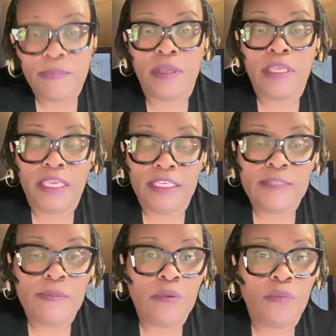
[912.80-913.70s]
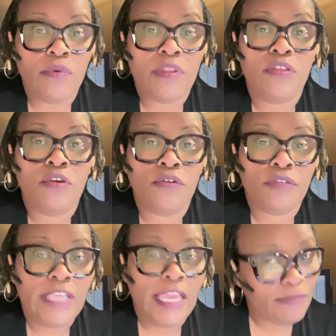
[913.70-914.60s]
again, speak with your
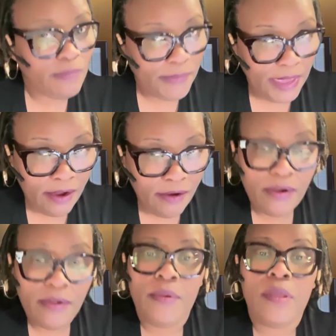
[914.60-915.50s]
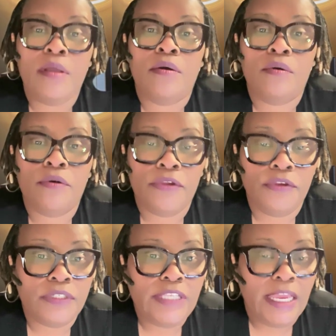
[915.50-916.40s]
tax preparer or
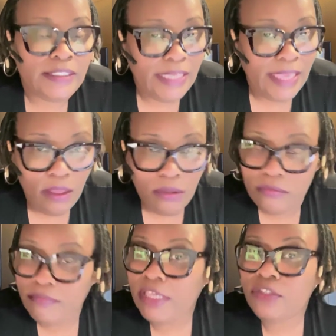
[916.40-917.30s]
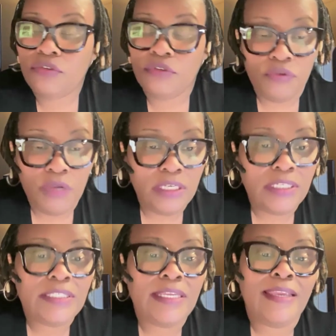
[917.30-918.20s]
your tax accountant. Make sure you
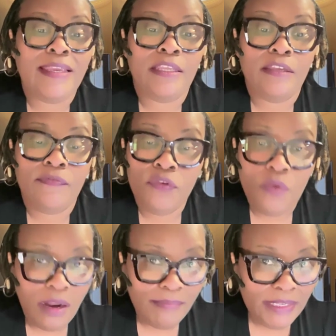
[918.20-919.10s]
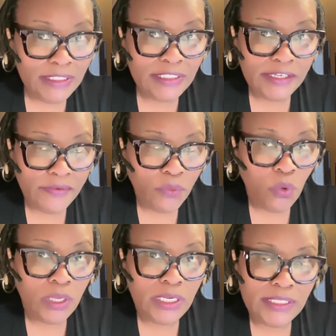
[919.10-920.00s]
understand, if you are military,
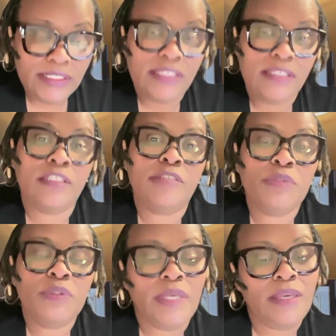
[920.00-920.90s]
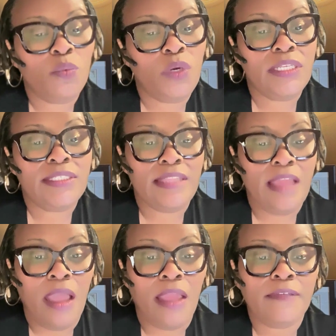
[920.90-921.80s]
what is deductible and what is
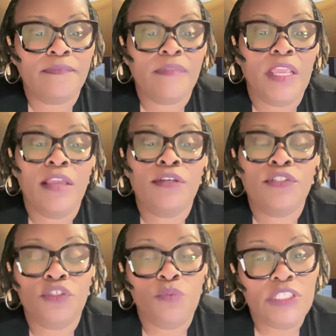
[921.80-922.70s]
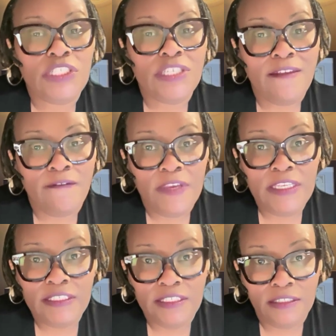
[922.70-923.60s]
not. Tuition and
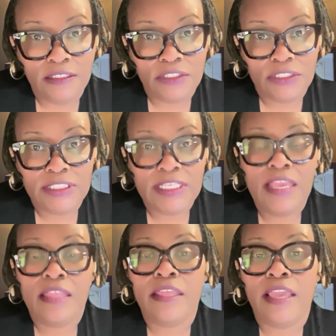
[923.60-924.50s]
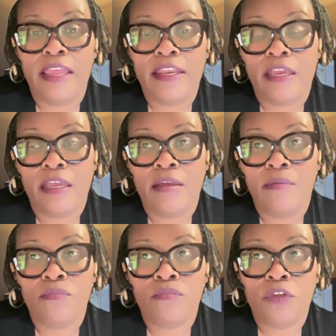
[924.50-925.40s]
fee deductions, that
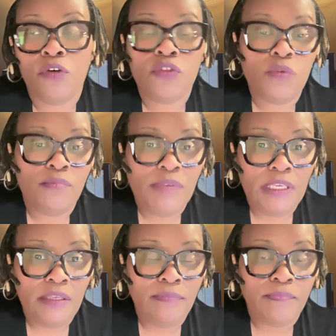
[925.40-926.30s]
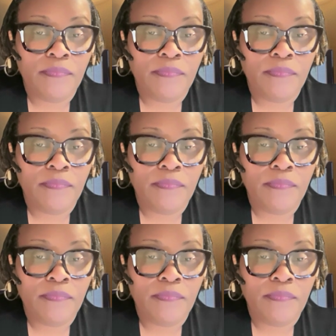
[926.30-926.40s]
those would be